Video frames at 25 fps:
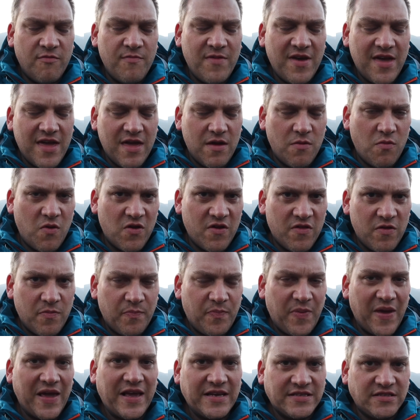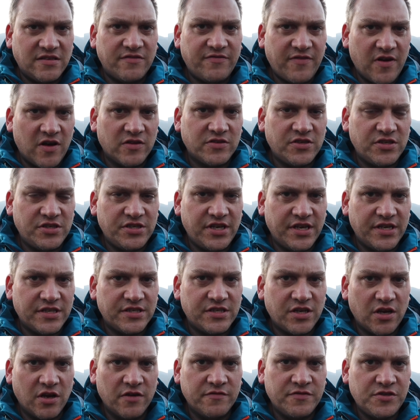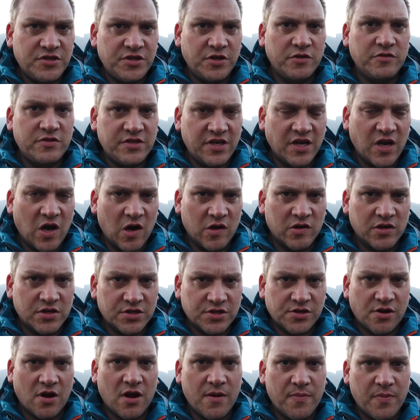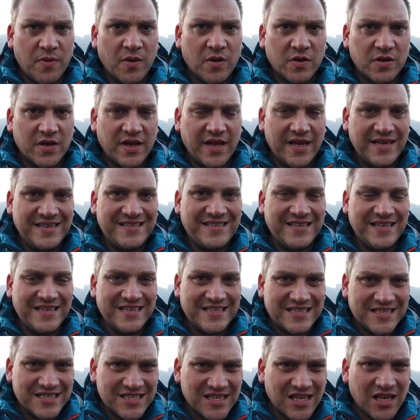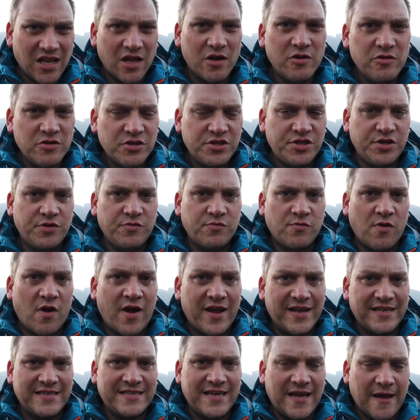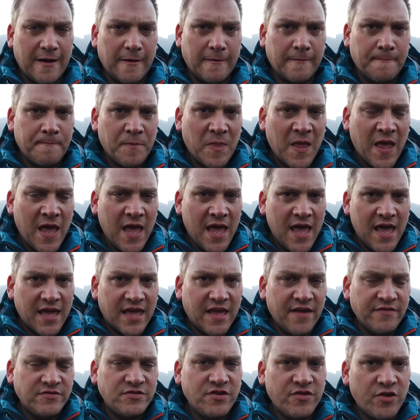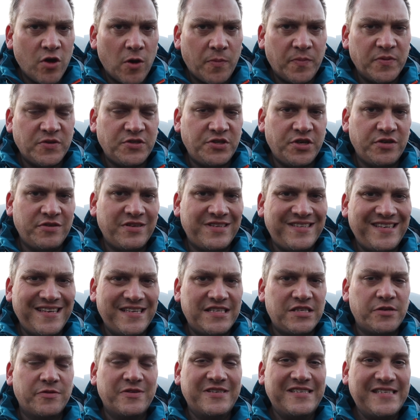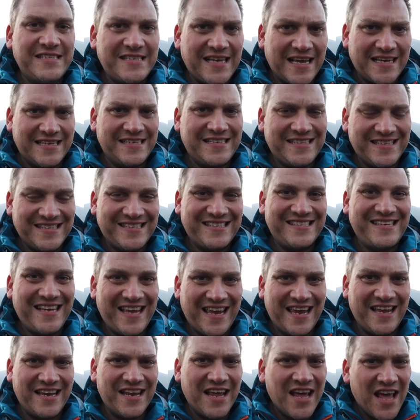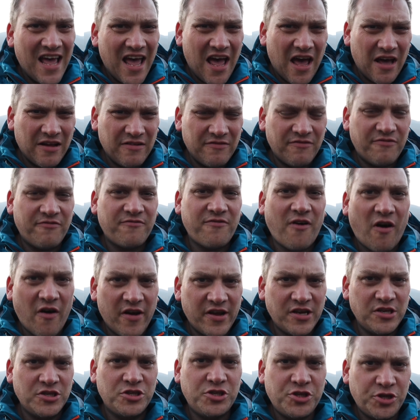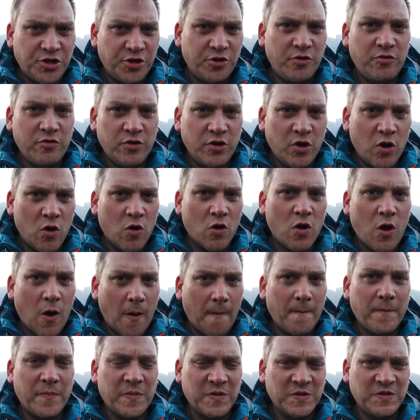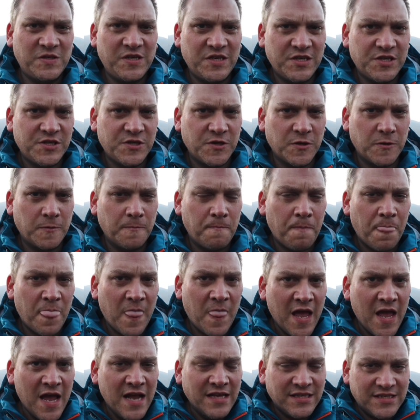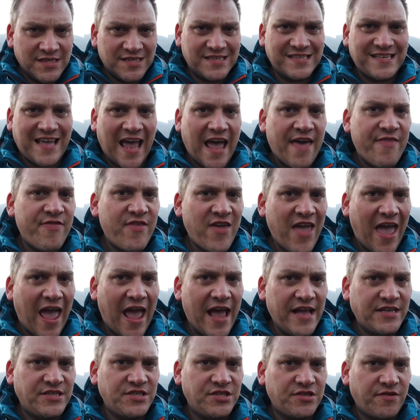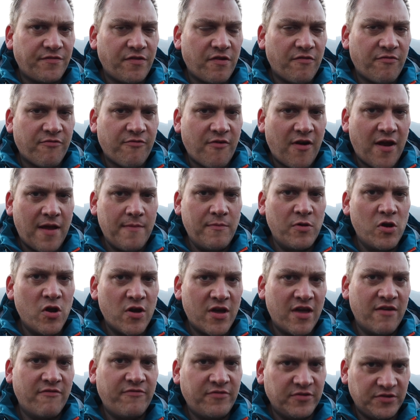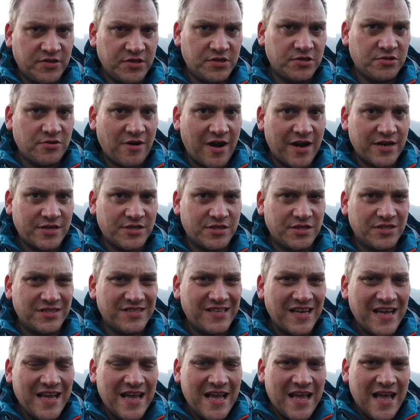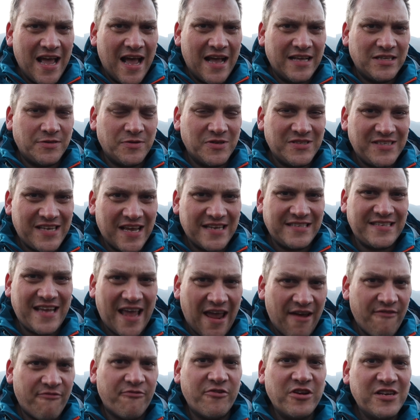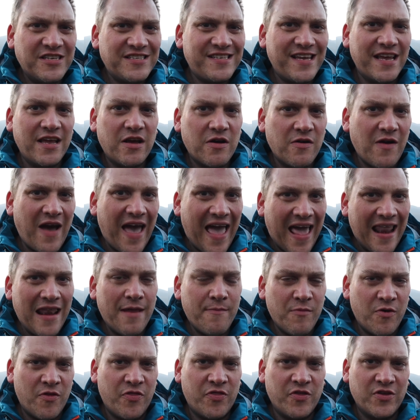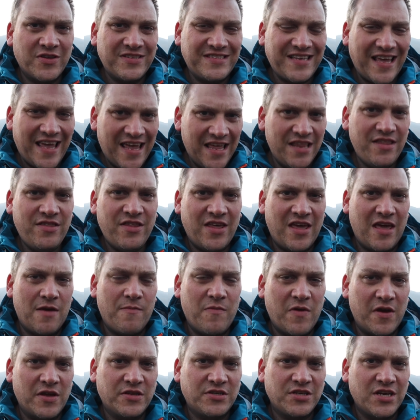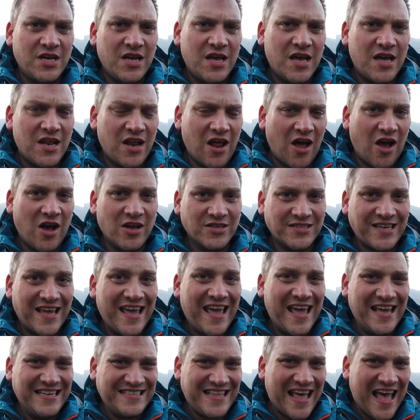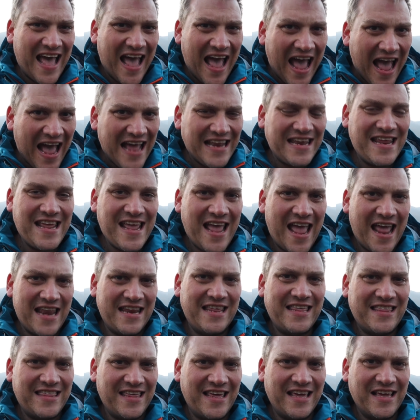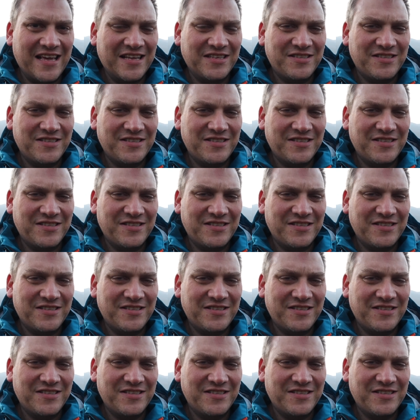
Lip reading: me, one of the biggest advantages of shooting on a tripod is that it slows you right down. It gives you the opportunity to assess the scene and fine-tune your composition, to scan the edges of your frame looking for distractions, and to assess every single element that's in the image and ask, is that adding anything